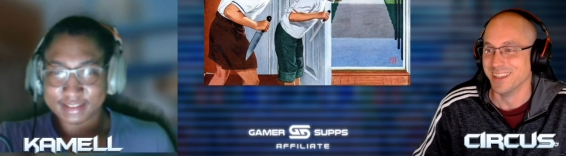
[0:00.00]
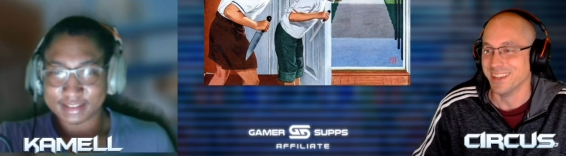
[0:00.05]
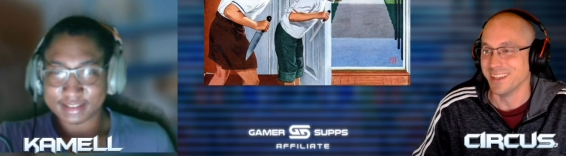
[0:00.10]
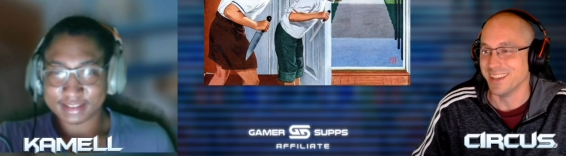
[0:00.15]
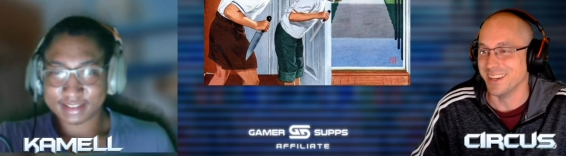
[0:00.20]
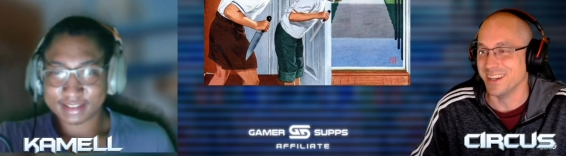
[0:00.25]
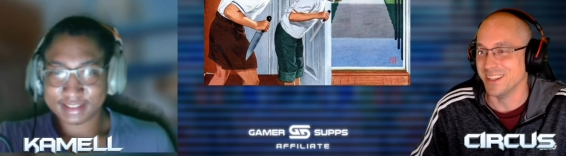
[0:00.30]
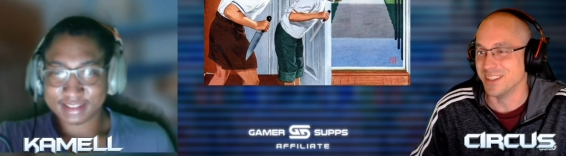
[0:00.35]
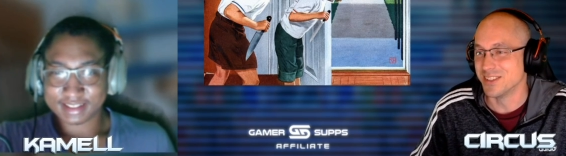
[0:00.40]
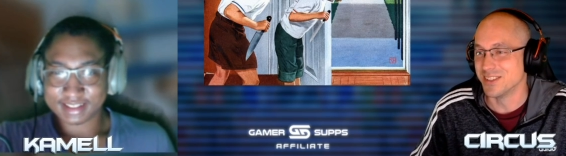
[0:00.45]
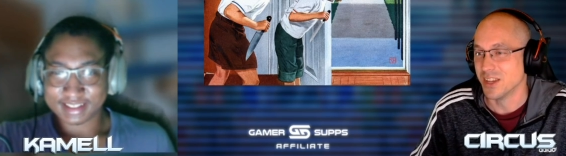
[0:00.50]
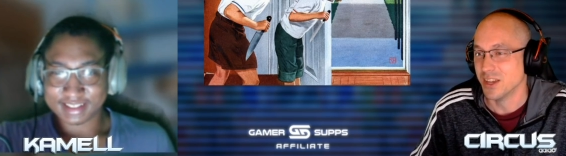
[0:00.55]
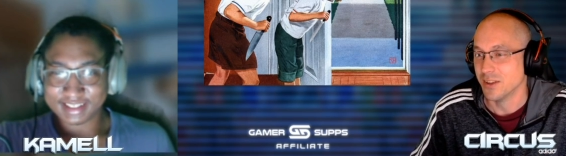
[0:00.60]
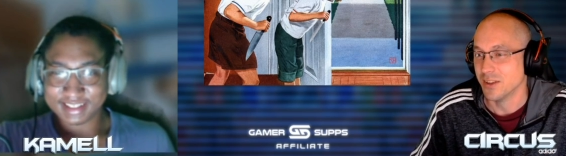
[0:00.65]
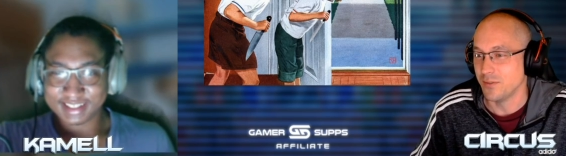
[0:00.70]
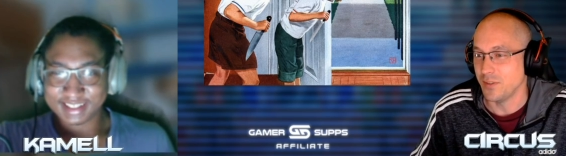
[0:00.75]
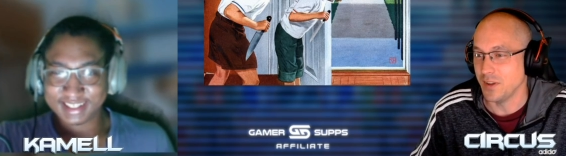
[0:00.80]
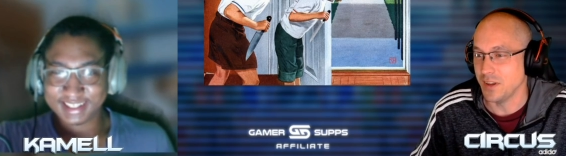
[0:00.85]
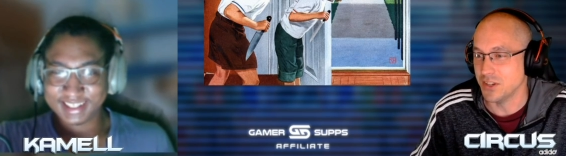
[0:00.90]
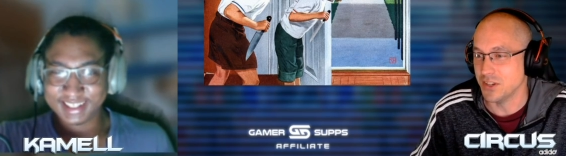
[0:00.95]
Speaker 1: and it's
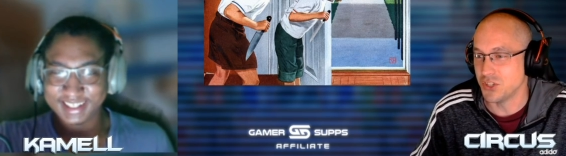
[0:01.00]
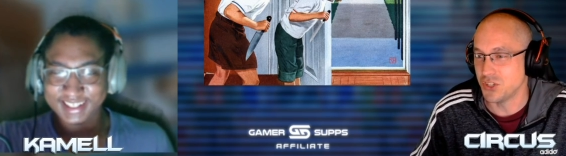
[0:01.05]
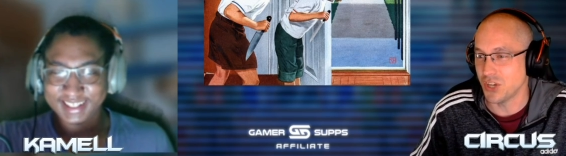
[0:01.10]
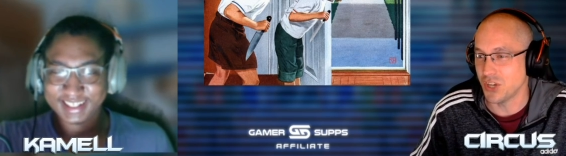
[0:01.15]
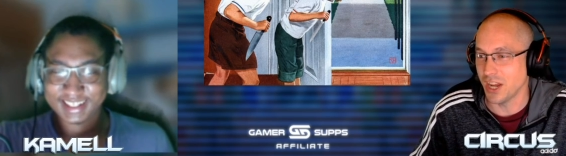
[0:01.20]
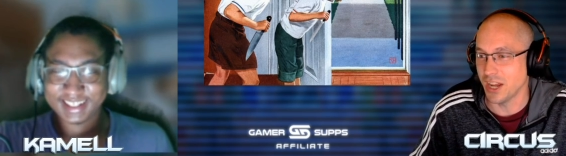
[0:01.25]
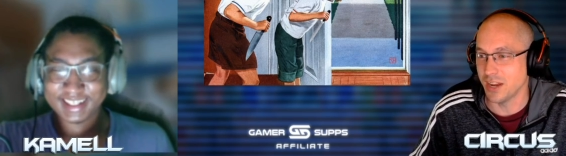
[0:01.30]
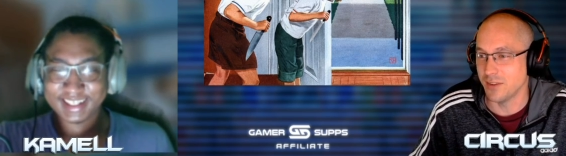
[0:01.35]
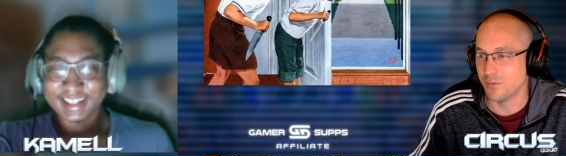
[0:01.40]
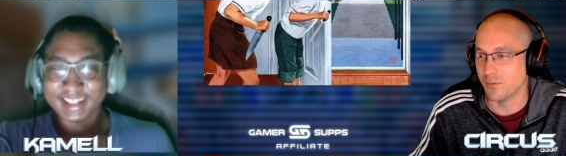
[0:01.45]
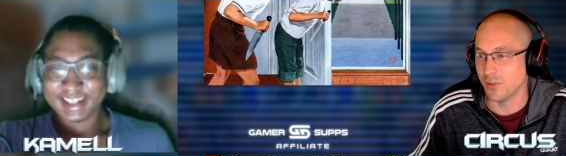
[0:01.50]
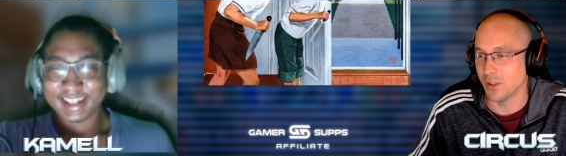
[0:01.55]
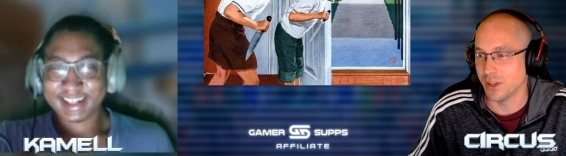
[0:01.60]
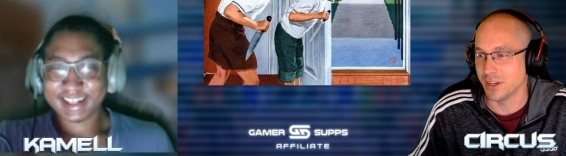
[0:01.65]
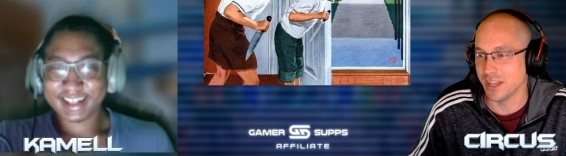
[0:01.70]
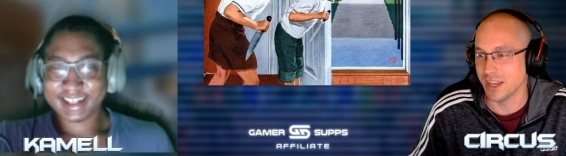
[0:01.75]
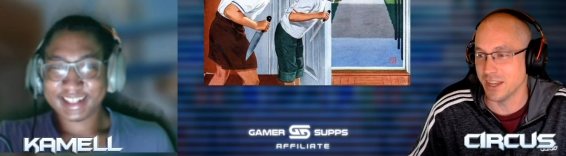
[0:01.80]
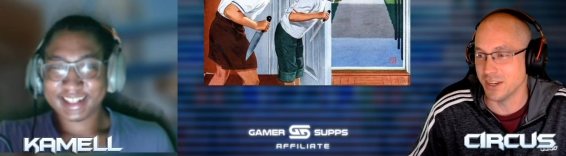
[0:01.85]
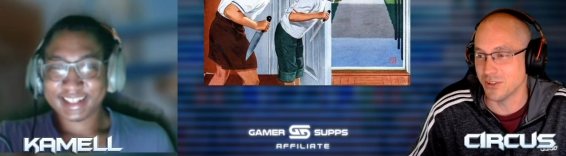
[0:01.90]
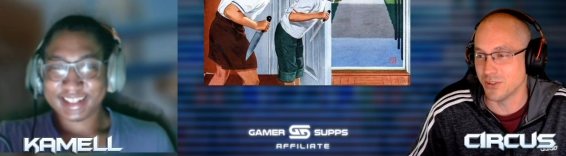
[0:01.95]
Fiendish Chain,
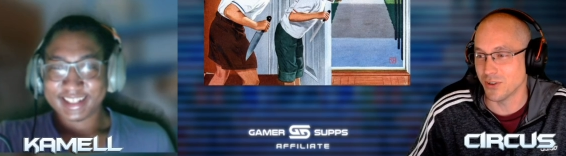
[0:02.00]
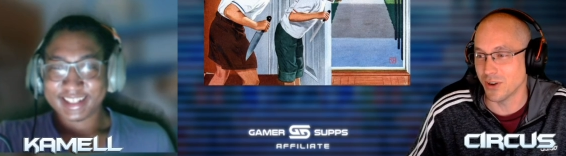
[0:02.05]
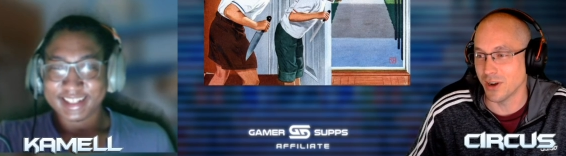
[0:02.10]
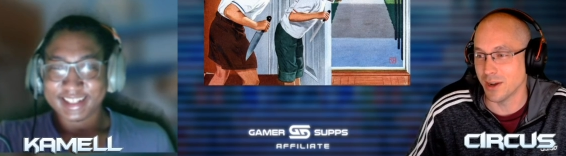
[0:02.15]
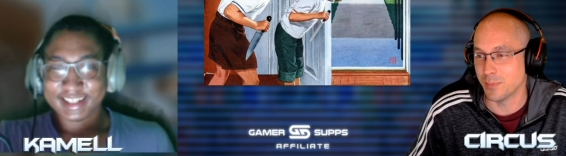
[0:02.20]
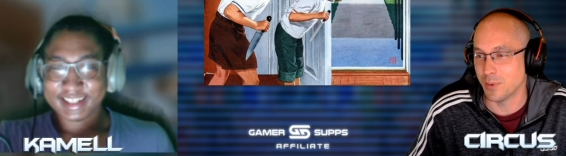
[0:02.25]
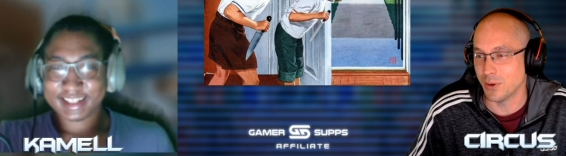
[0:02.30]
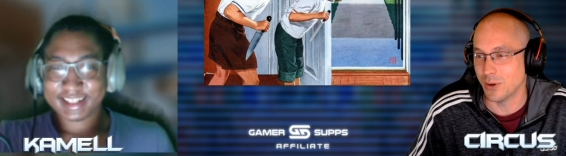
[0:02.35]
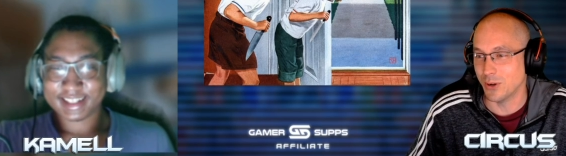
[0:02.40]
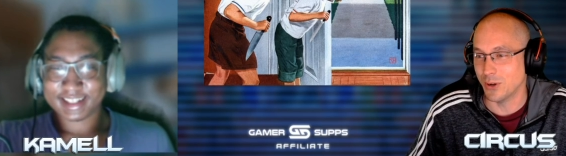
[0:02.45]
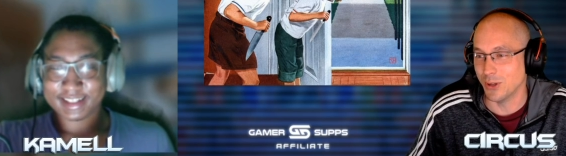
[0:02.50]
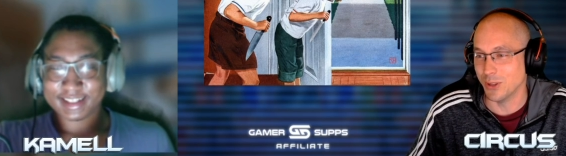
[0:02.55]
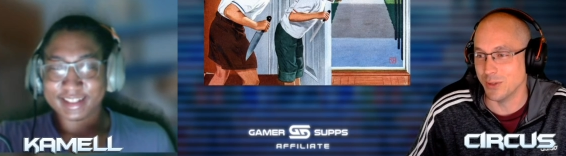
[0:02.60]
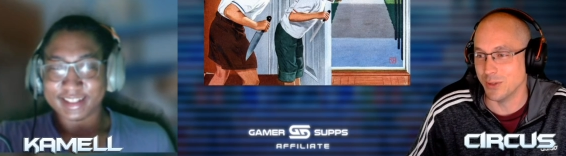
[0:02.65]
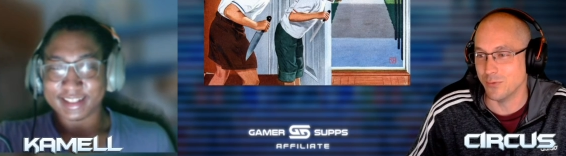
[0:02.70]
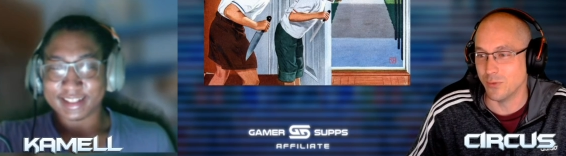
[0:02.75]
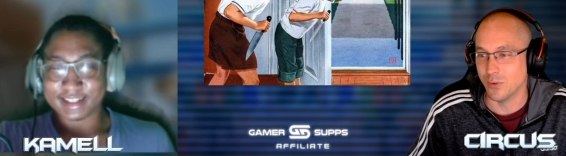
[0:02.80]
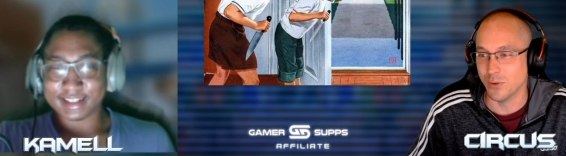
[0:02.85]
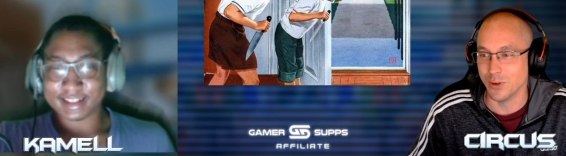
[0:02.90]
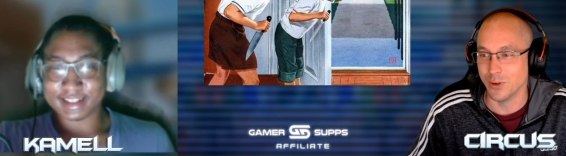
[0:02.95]
Floodgate Trap Hole, and
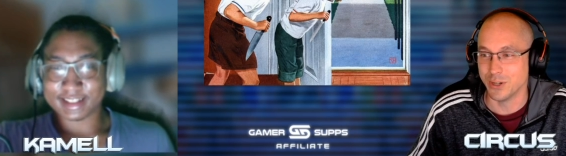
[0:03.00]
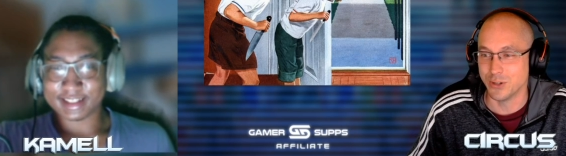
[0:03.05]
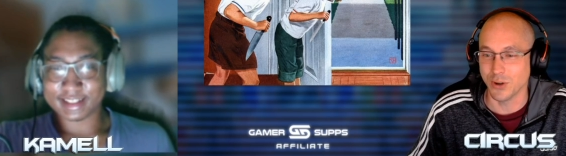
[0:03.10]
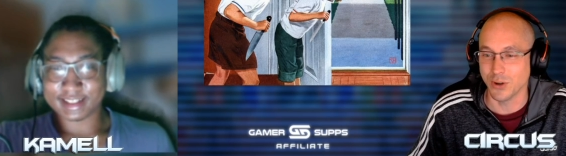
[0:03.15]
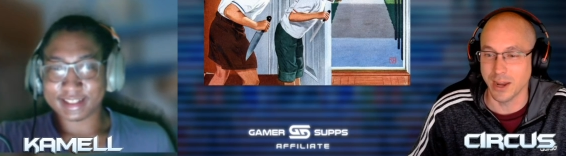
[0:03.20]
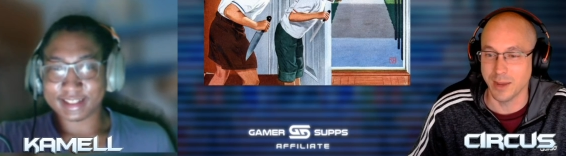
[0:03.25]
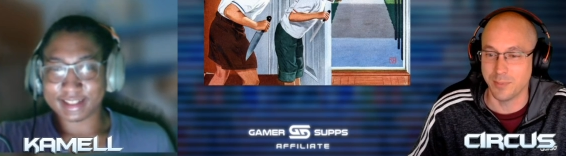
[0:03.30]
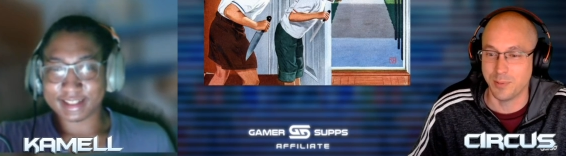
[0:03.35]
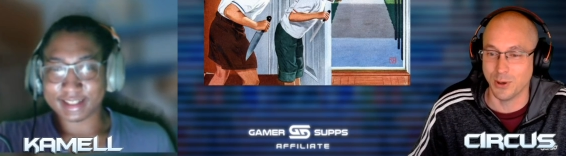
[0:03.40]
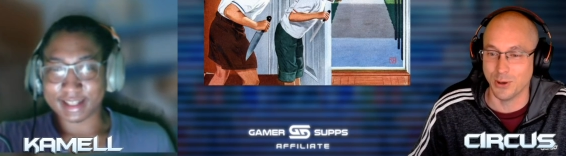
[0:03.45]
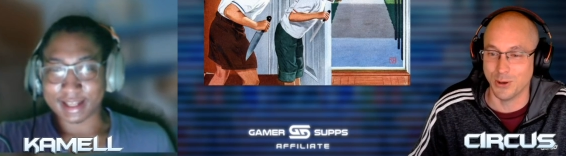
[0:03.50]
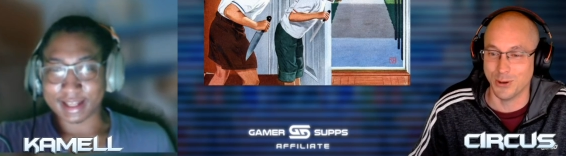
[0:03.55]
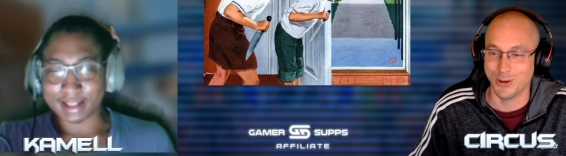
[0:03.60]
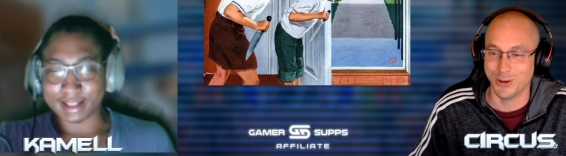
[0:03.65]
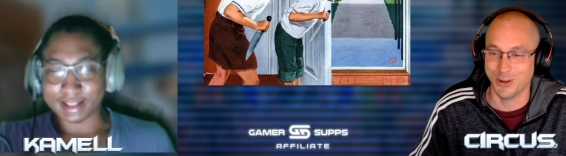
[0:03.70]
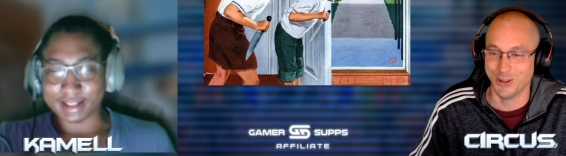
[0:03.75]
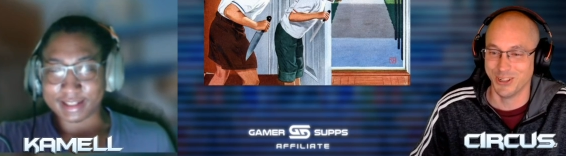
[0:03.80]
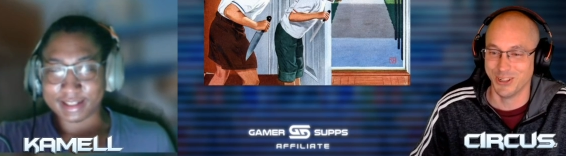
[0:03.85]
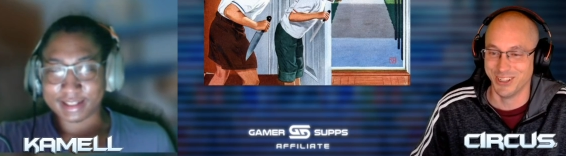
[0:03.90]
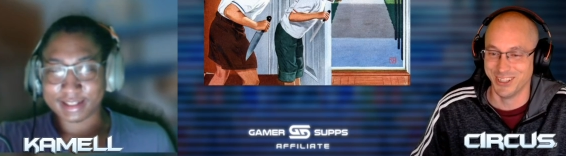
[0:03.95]
Void Trap
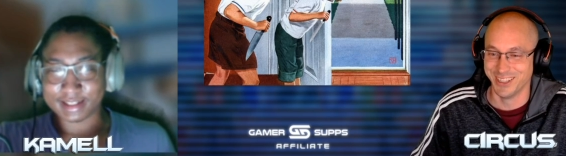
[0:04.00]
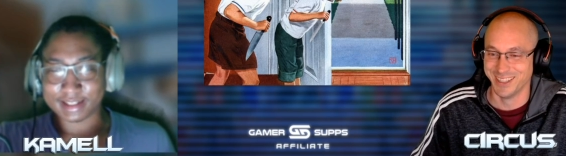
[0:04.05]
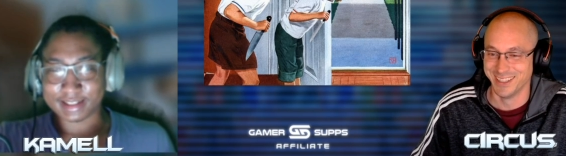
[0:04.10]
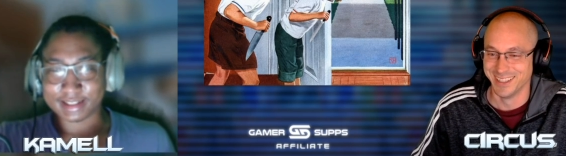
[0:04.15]
Hole.